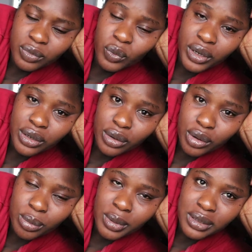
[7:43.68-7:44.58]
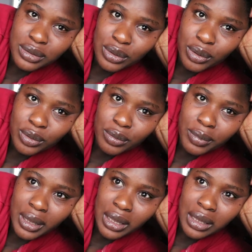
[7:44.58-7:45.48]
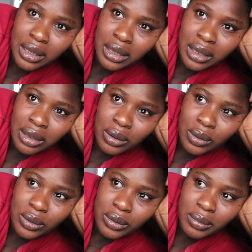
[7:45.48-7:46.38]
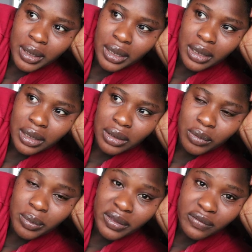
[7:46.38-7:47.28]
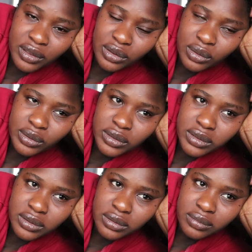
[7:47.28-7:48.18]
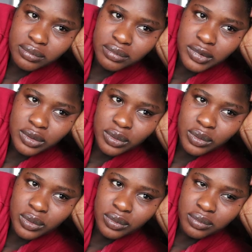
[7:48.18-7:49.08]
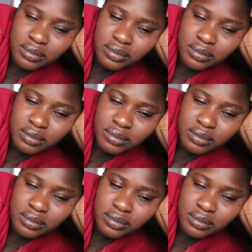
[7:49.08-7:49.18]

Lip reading: when you comment on my videos. So